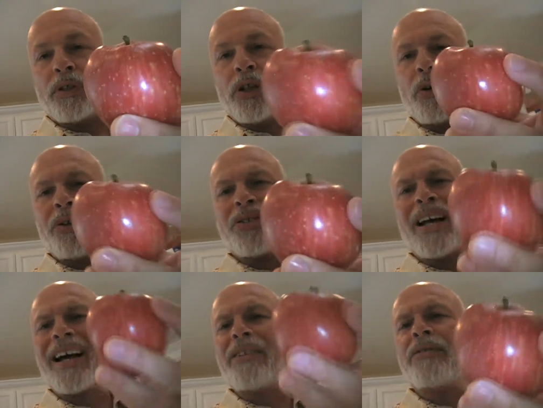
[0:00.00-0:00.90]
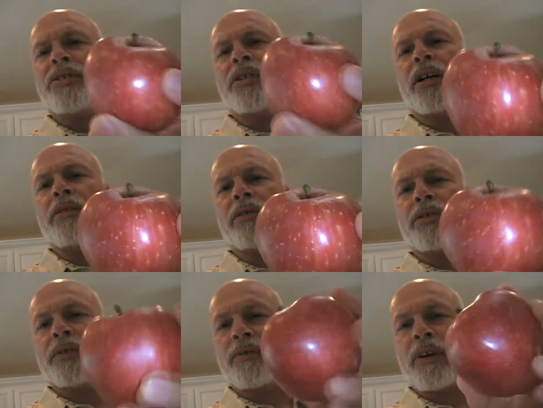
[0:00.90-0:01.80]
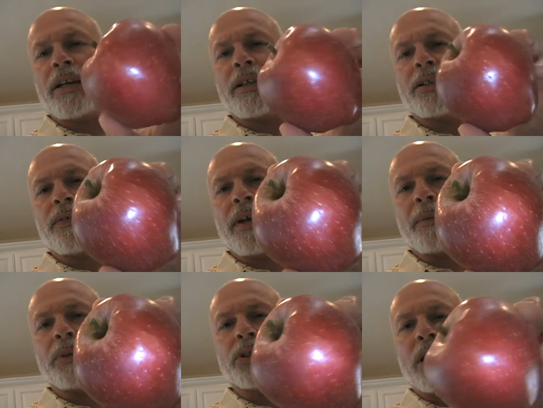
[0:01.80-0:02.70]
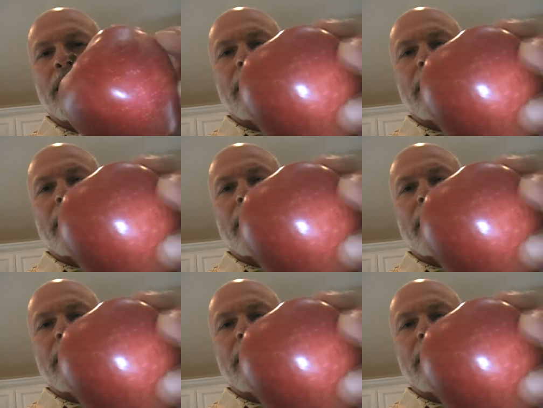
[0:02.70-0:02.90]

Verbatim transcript: You know, there's hundreds and hundreds of varieties of apples,